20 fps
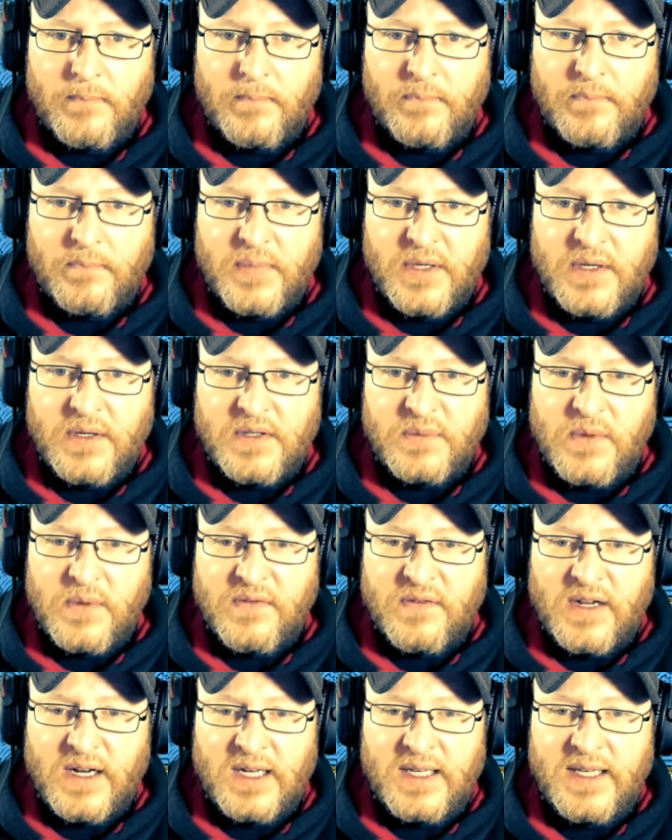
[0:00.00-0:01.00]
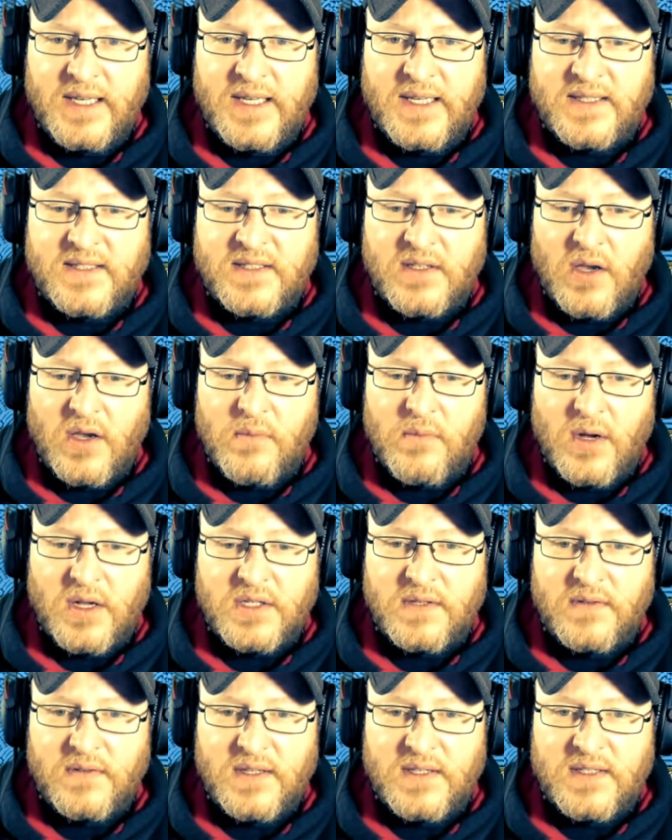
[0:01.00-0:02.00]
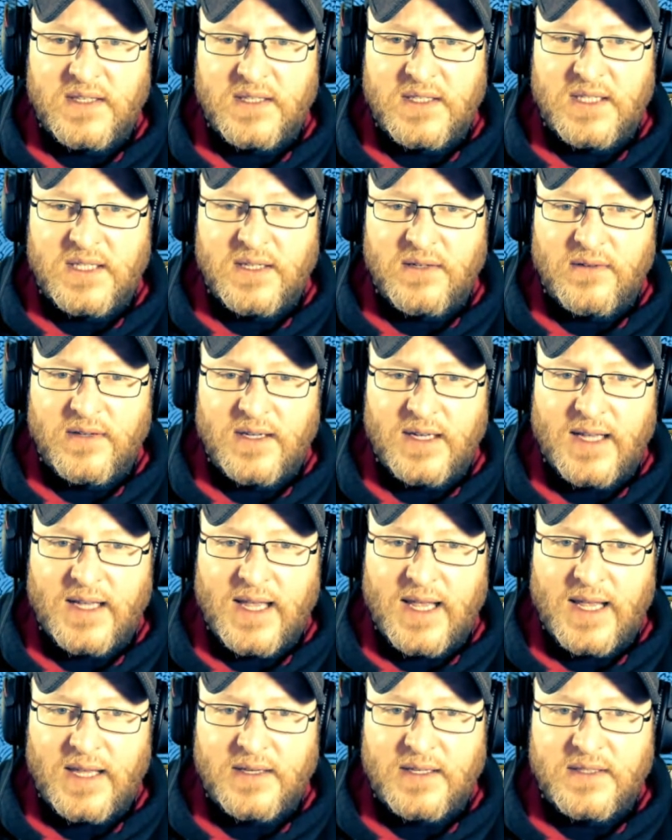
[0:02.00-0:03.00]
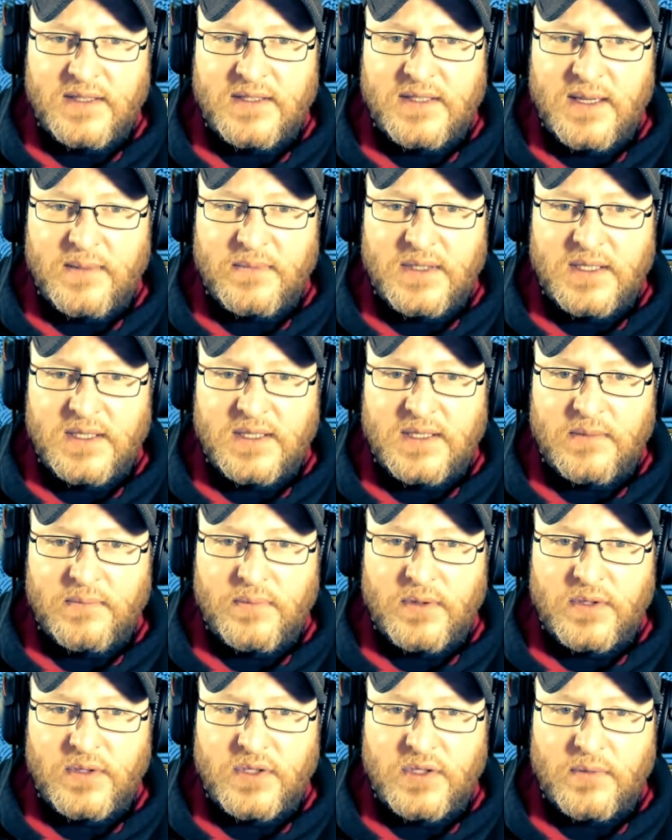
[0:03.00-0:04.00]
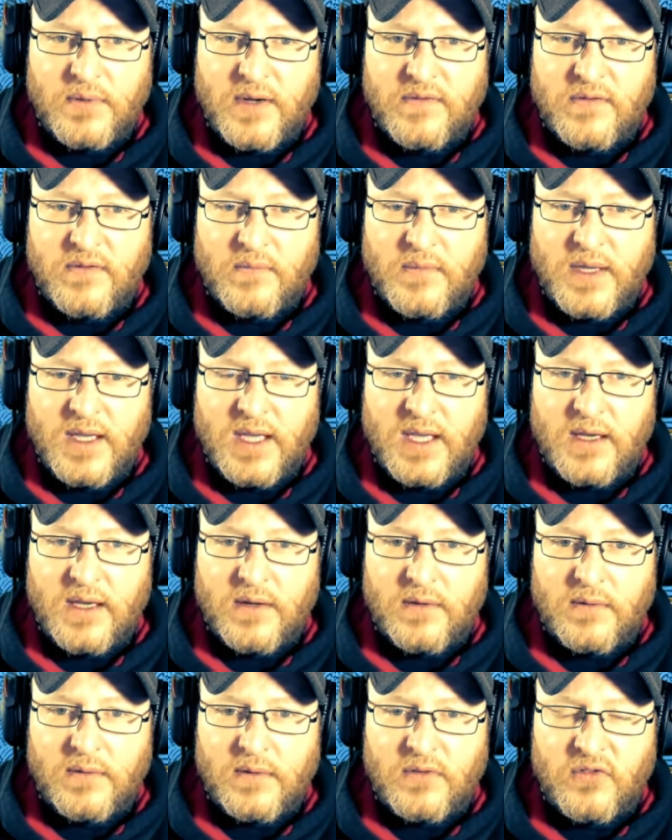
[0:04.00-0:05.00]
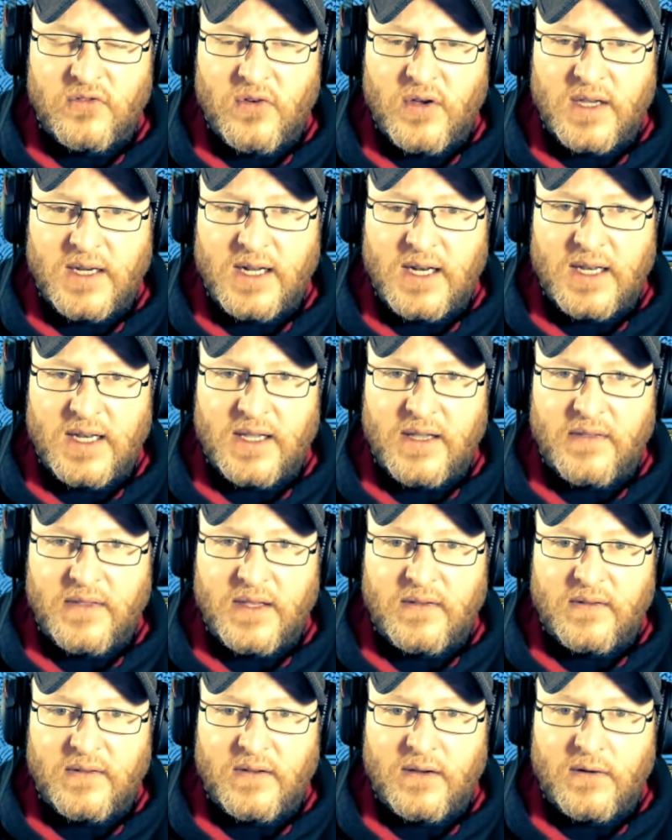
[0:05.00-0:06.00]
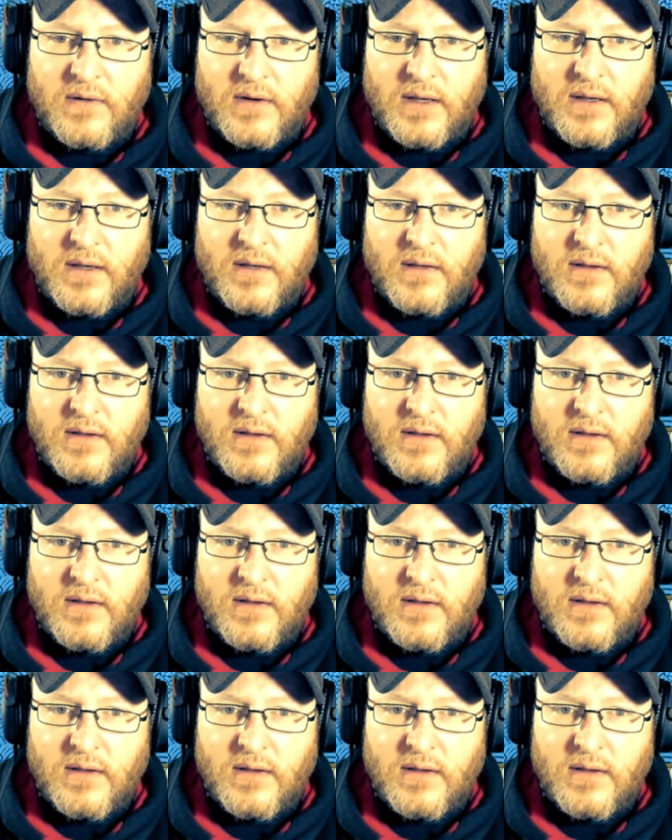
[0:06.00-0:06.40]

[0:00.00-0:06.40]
Because we've cleared so much of this interior land, it's tempting to push away from here and try and clear the interior.